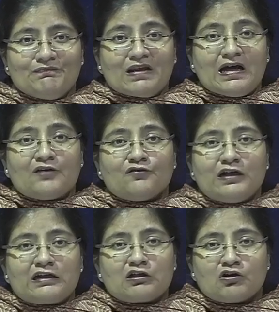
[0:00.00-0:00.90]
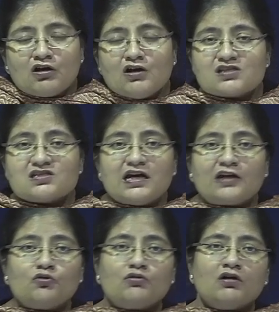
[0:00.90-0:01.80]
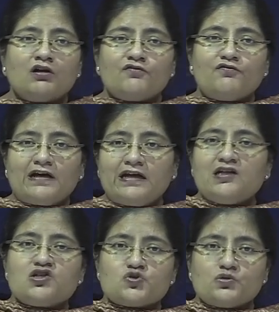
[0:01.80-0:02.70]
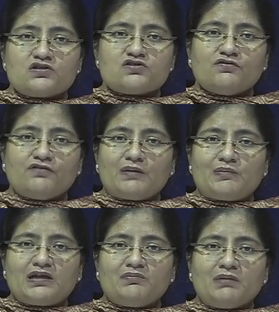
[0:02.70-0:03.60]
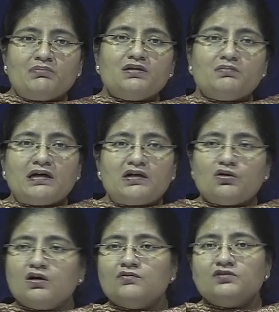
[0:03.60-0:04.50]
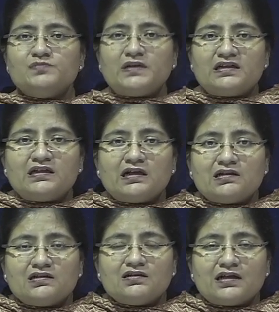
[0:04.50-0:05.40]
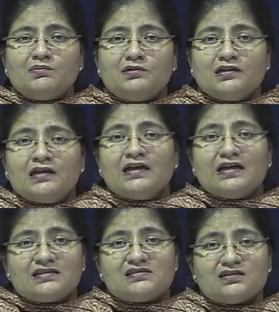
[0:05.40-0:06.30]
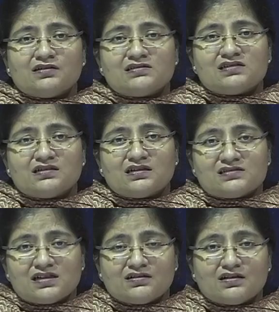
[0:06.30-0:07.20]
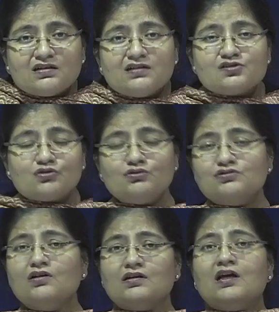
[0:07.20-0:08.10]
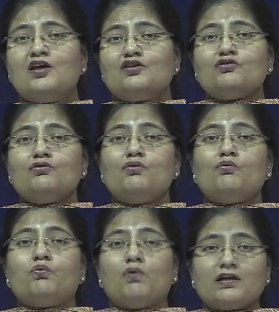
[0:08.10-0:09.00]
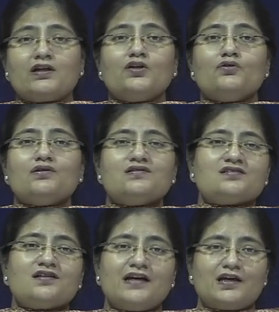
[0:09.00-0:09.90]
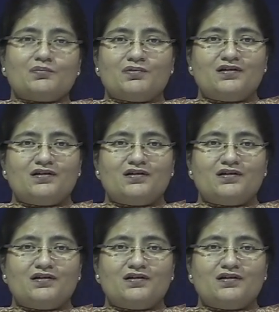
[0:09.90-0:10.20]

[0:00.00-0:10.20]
I felt lost, I could not find so and so family member, my dog was buried under the rubble, etc., etc., etc. The list goes on. So what do you describe